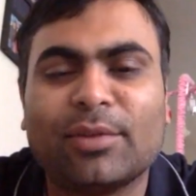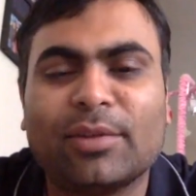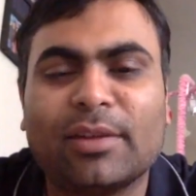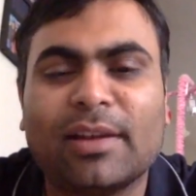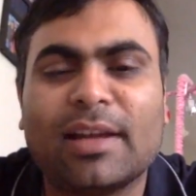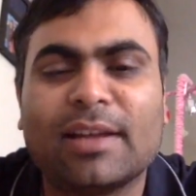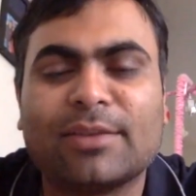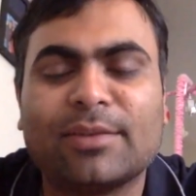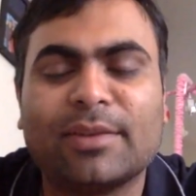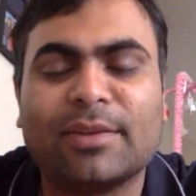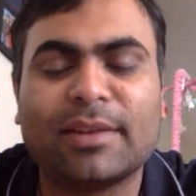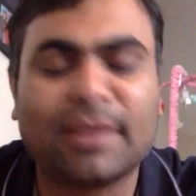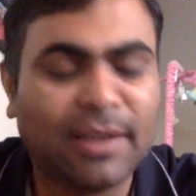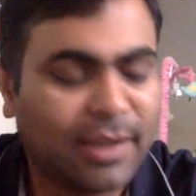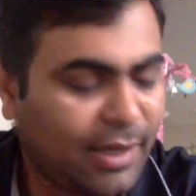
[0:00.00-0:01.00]
last week.
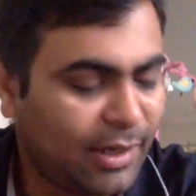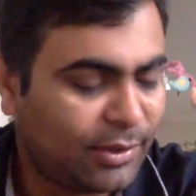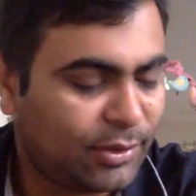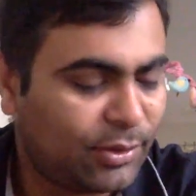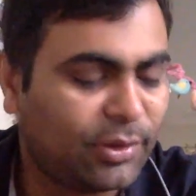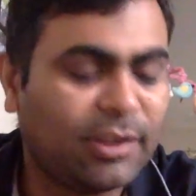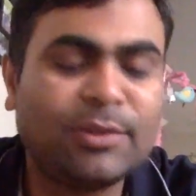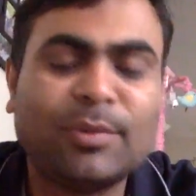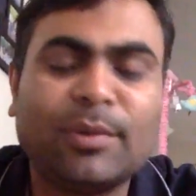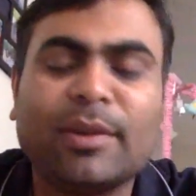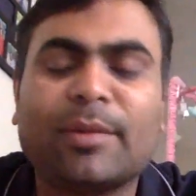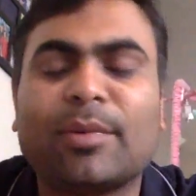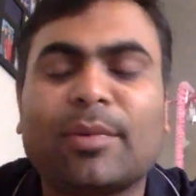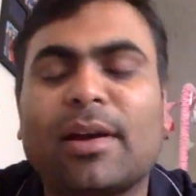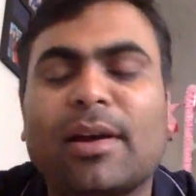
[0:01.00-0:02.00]
So this
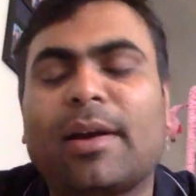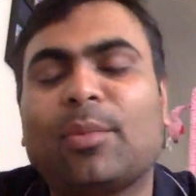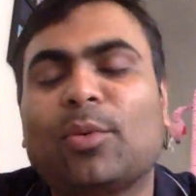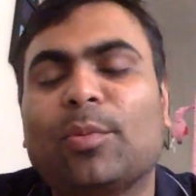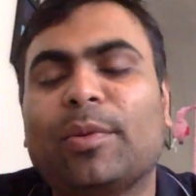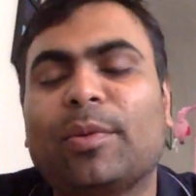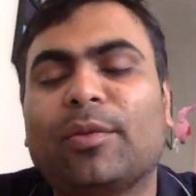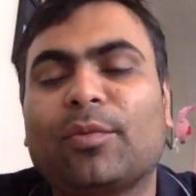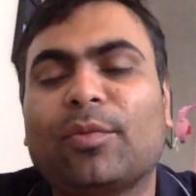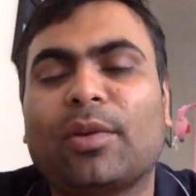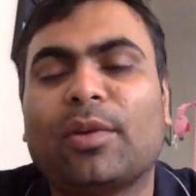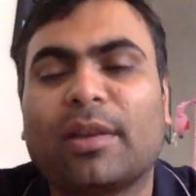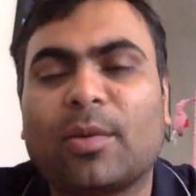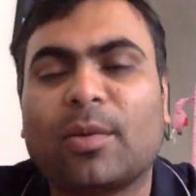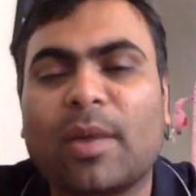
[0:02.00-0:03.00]
week, I'm hoping
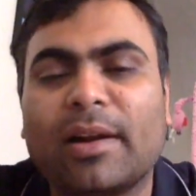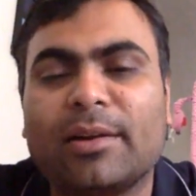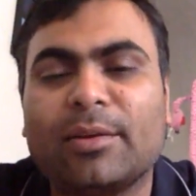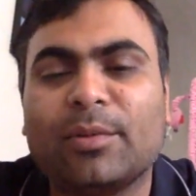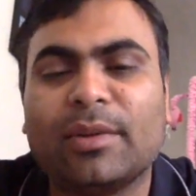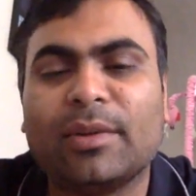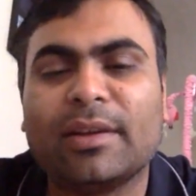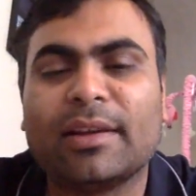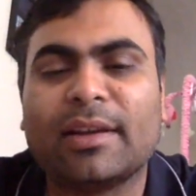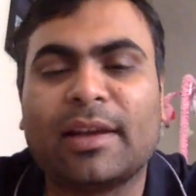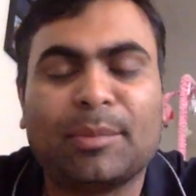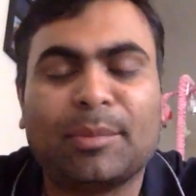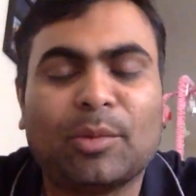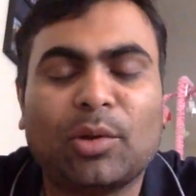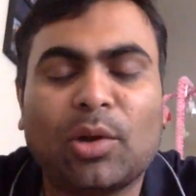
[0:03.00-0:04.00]
for a quiet week.
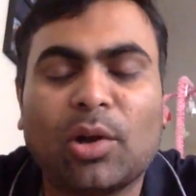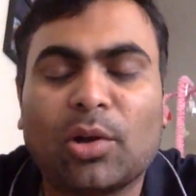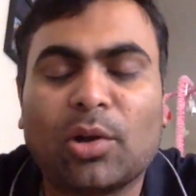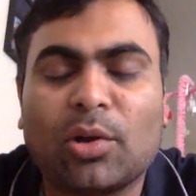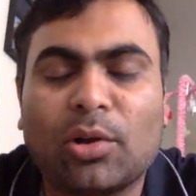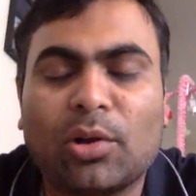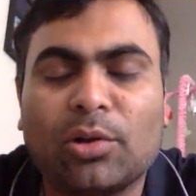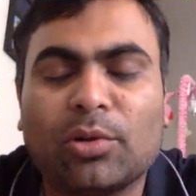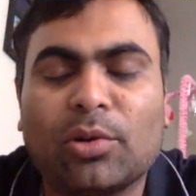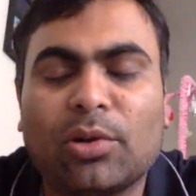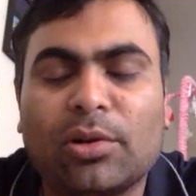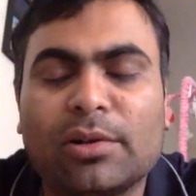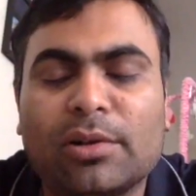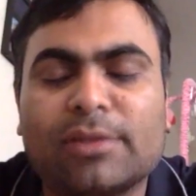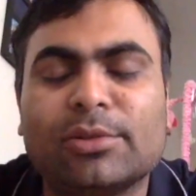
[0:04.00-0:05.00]
I'm not on
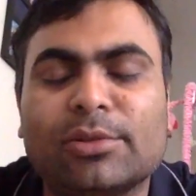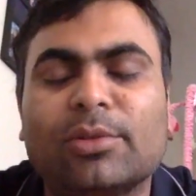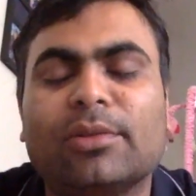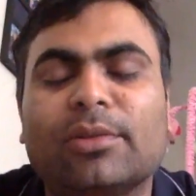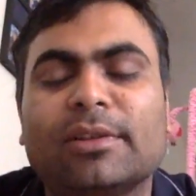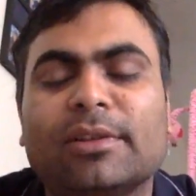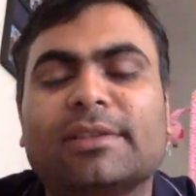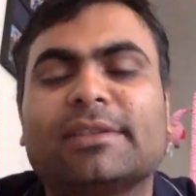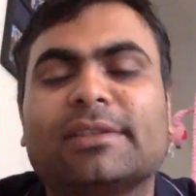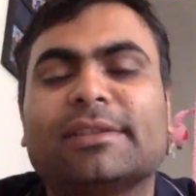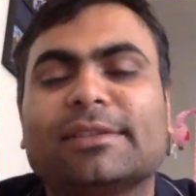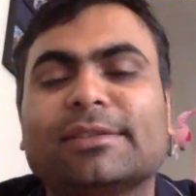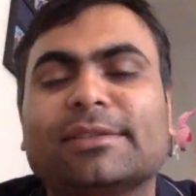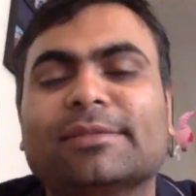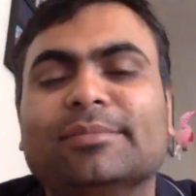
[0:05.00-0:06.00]
call, so it
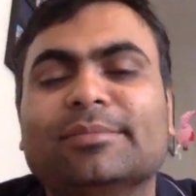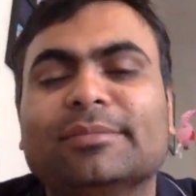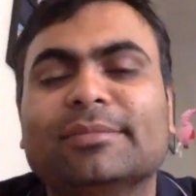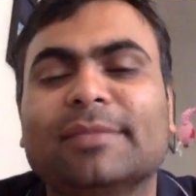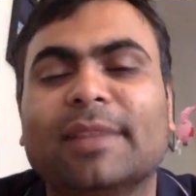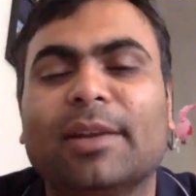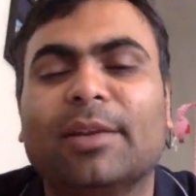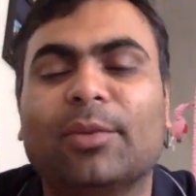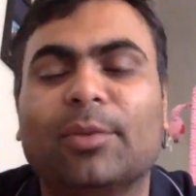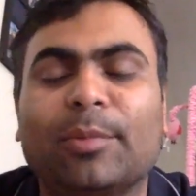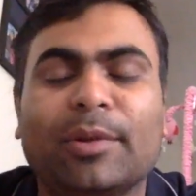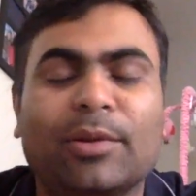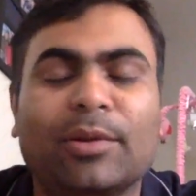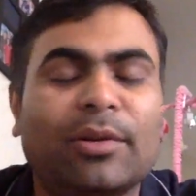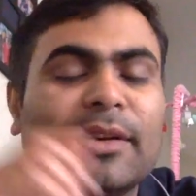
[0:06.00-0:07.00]
would
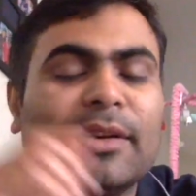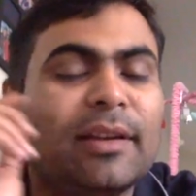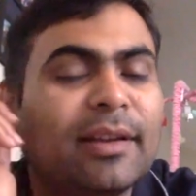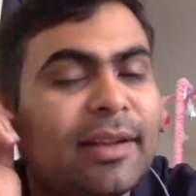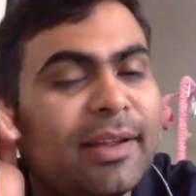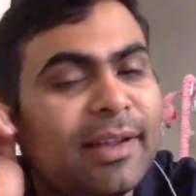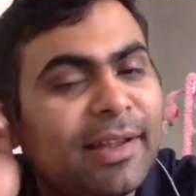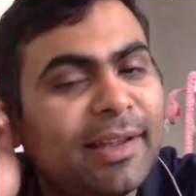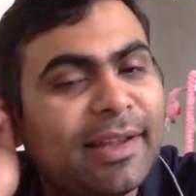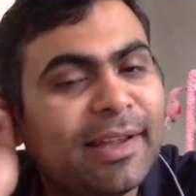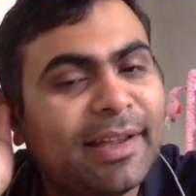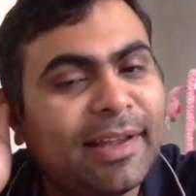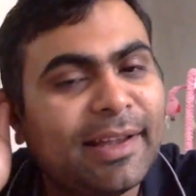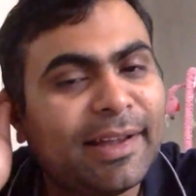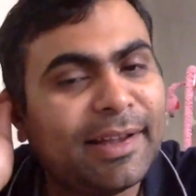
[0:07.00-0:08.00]
be good.
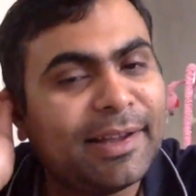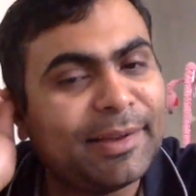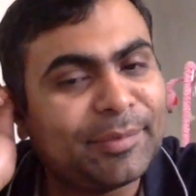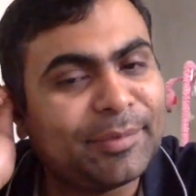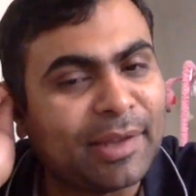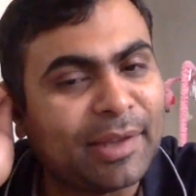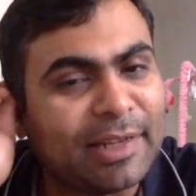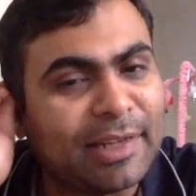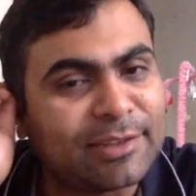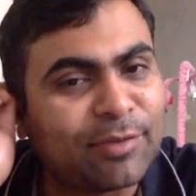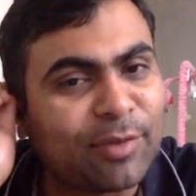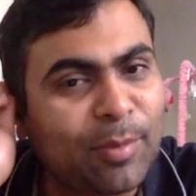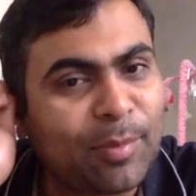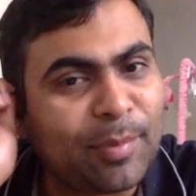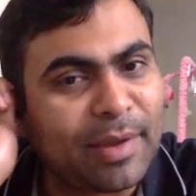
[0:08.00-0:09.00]
That's
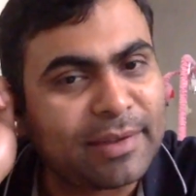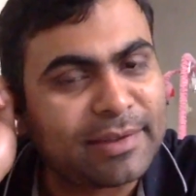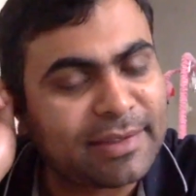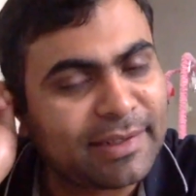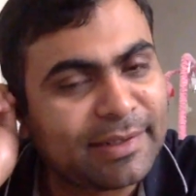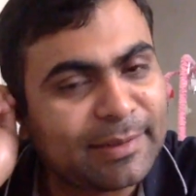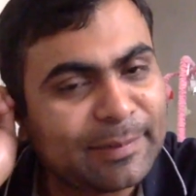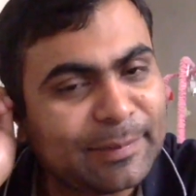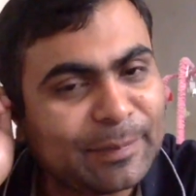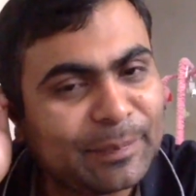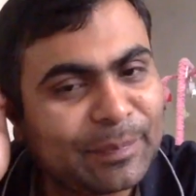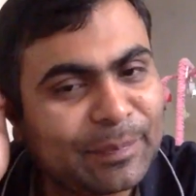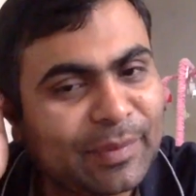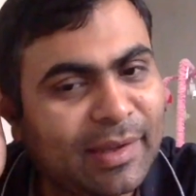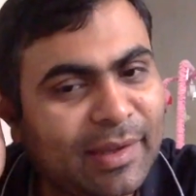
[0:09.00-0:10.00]
from my side.
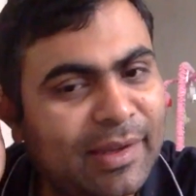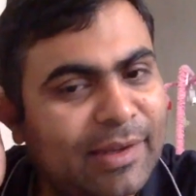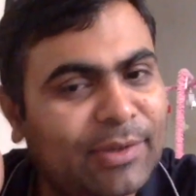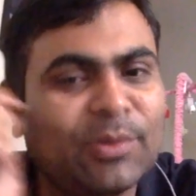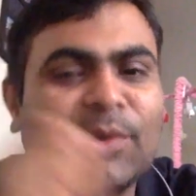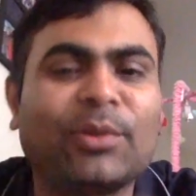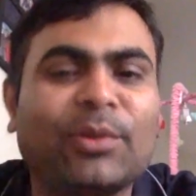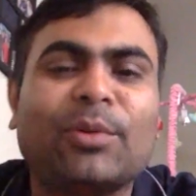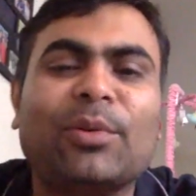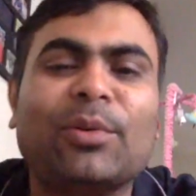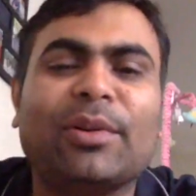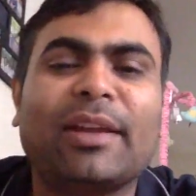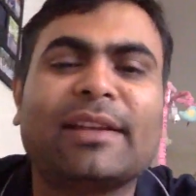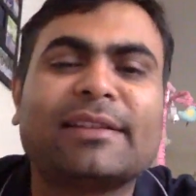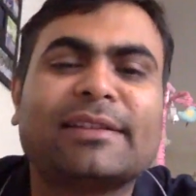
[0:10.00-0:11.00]
Do you want to go
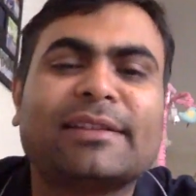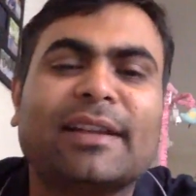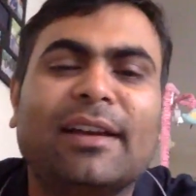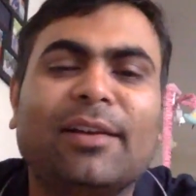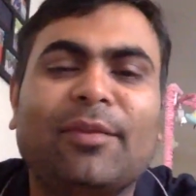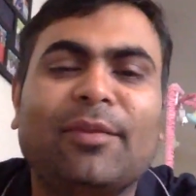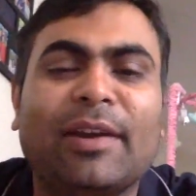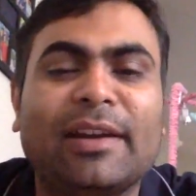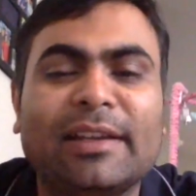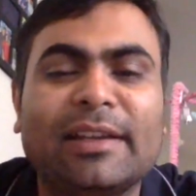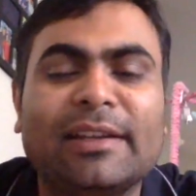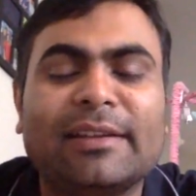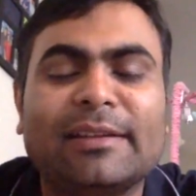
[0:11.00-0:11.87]
next, Wendy?